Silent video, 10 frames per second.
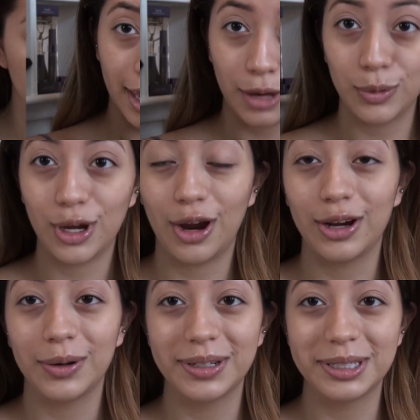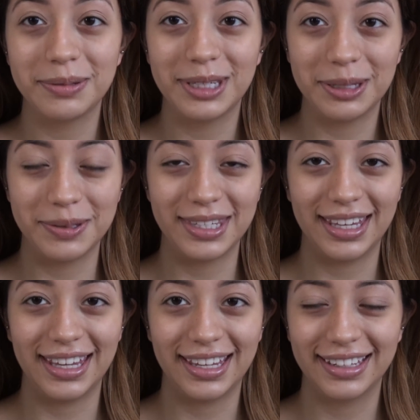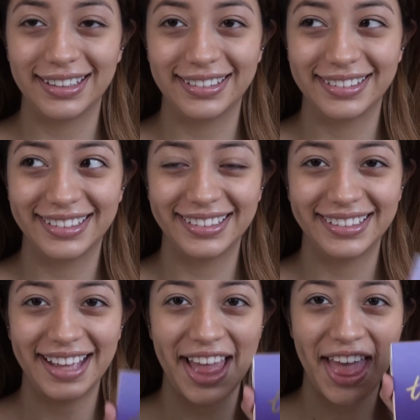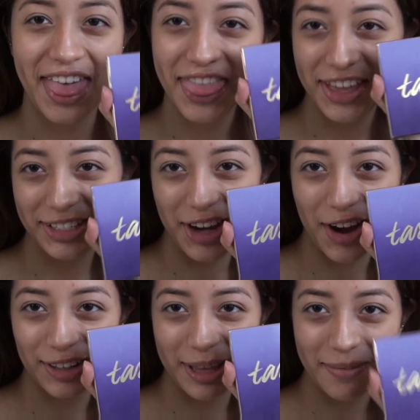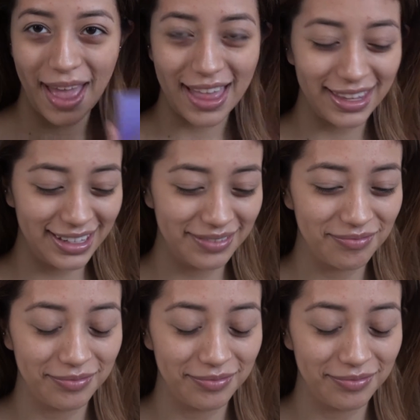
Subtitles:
And we are going to be using the Tartelette palette.